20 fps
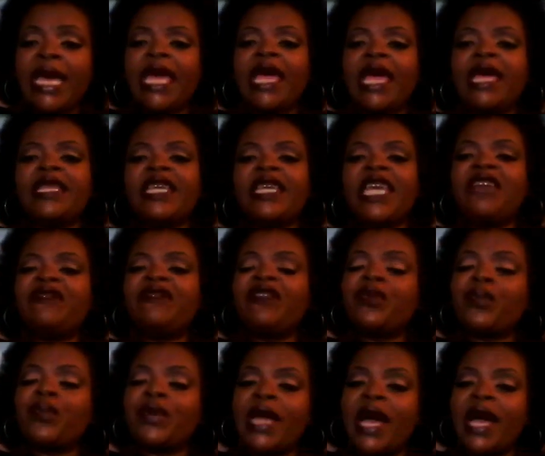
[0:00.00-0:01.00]
And
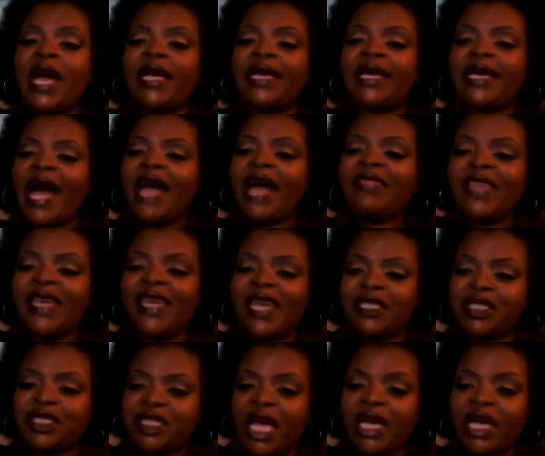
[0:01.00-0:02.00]
even when I got the
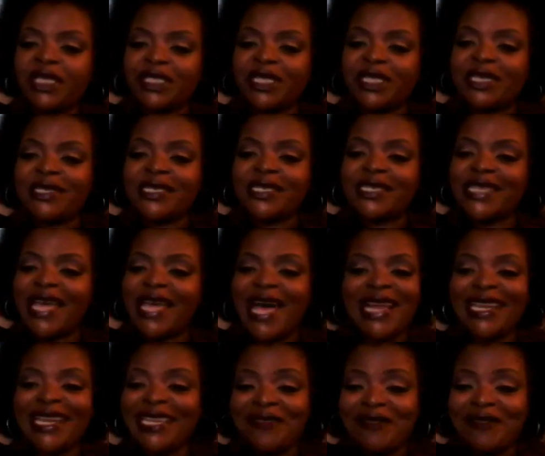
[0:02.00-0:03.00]
injections,
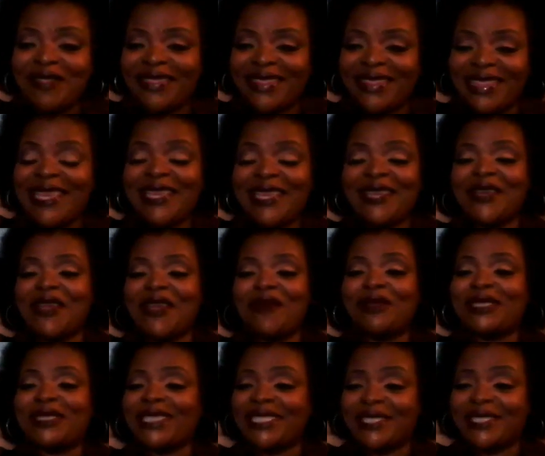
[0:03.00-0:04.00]
I didn't even think it
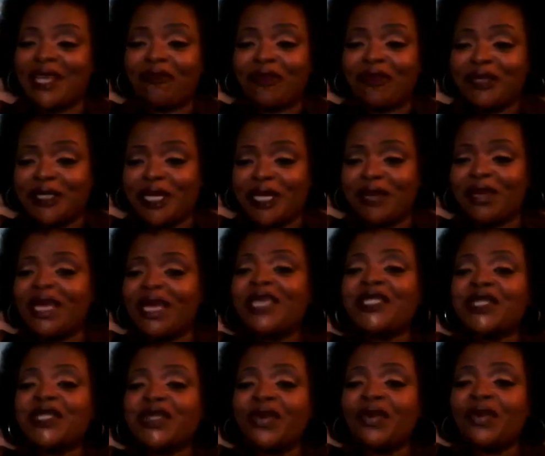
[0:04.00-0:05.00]
was a self-esteem
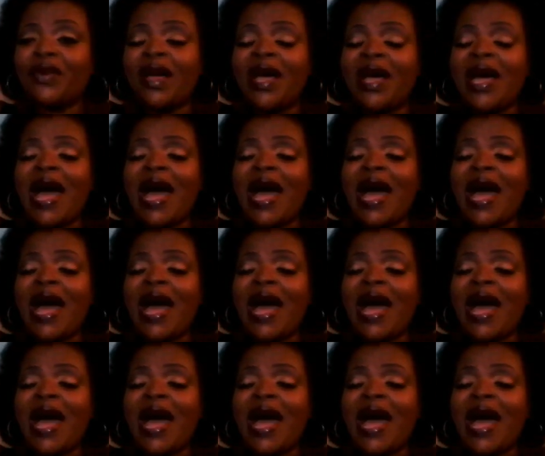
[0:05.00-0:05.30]
issue.